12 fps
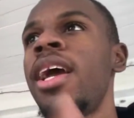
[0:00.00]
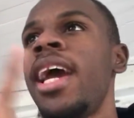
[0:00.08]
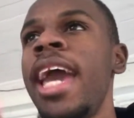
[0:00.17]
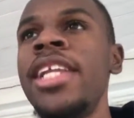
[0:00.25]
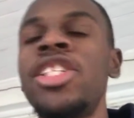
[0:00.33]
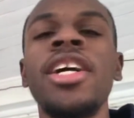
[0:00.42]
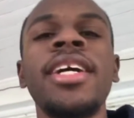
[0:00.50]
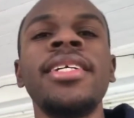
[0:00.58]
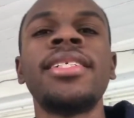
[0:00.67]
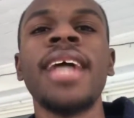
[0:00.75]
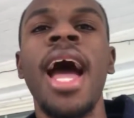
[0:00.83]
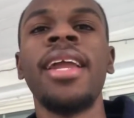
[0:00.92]
he took
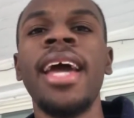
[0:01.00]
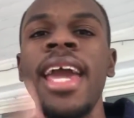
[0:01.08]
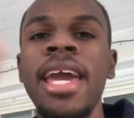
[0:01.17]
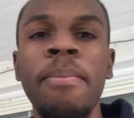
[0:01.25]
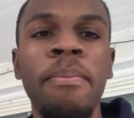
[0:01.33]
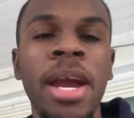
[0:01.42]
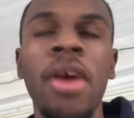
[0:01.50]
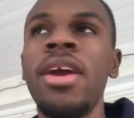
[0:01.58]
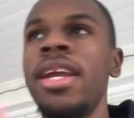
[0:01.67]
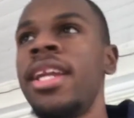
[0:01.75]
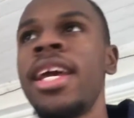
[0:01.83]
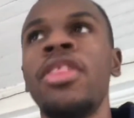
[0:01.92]
his talent and he buried
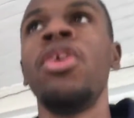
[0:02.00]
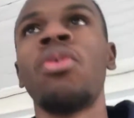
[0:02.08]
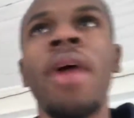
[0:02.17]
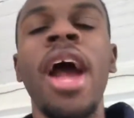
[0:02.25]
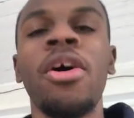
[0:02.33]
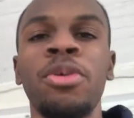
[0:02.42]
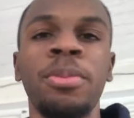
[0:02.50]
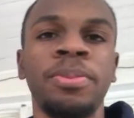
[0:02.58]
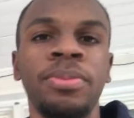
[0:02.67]
it in the ground